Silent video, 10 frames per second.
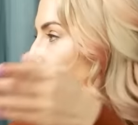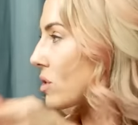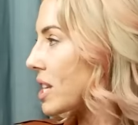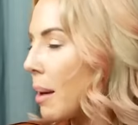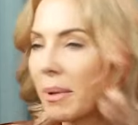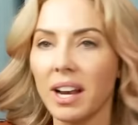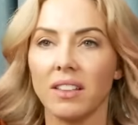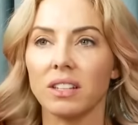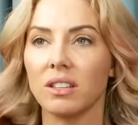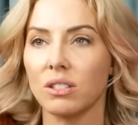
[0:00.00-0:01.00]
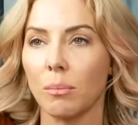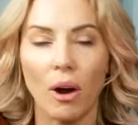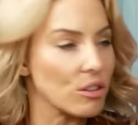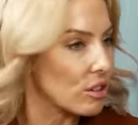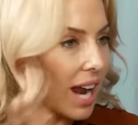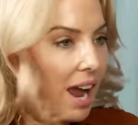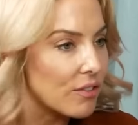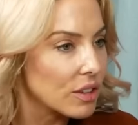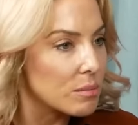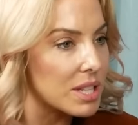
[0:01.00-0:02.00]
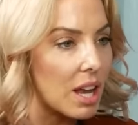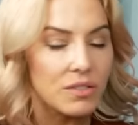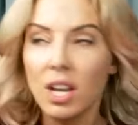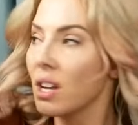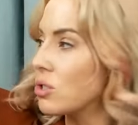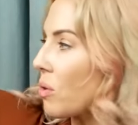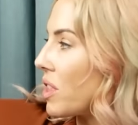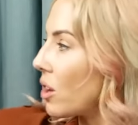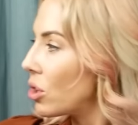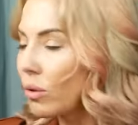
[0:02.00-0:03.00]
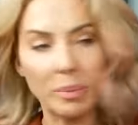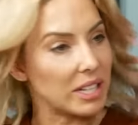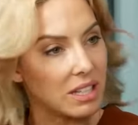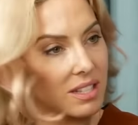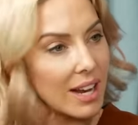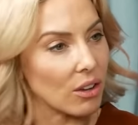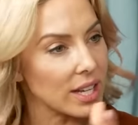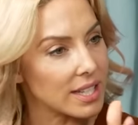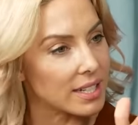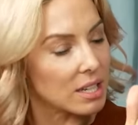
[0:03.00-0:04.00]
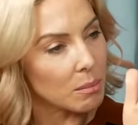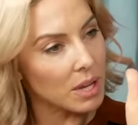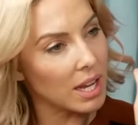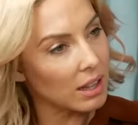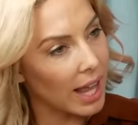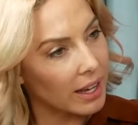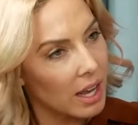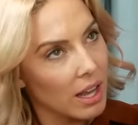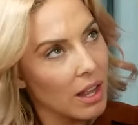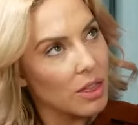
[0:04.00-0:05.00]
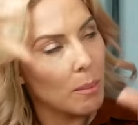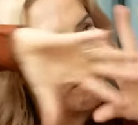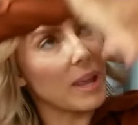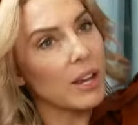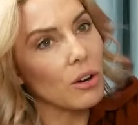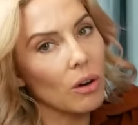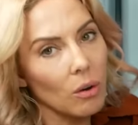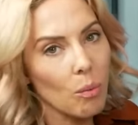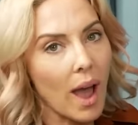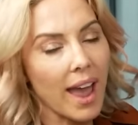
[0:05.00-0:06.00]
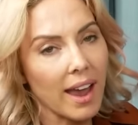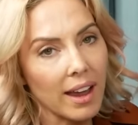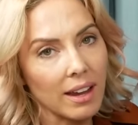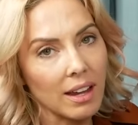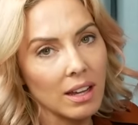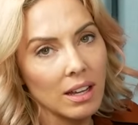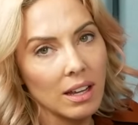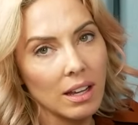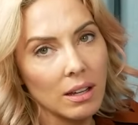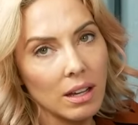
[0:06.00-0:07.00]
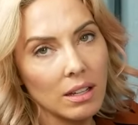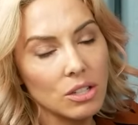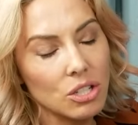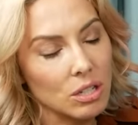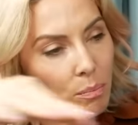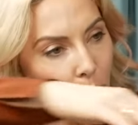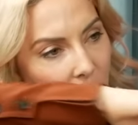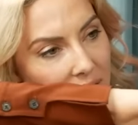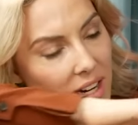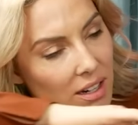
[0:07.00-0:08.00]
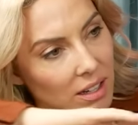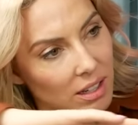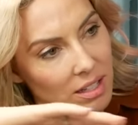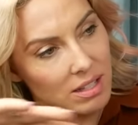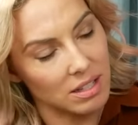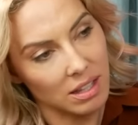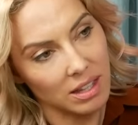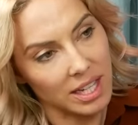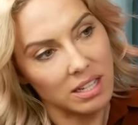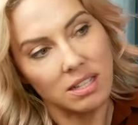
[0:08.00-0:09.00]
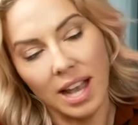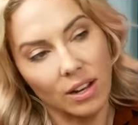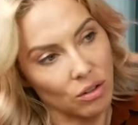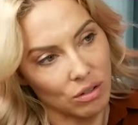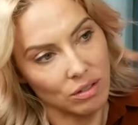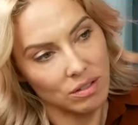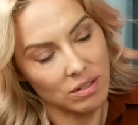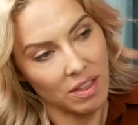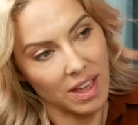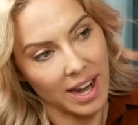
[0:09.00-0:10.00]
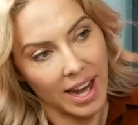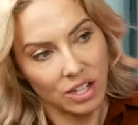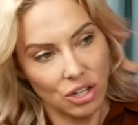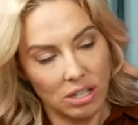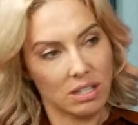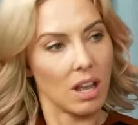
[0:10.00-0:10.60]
resentment. And this is the bar they're going to have for themselves. So they're going to repeat this cycle. It's like, to me, like the bigger way to break these cycles that age us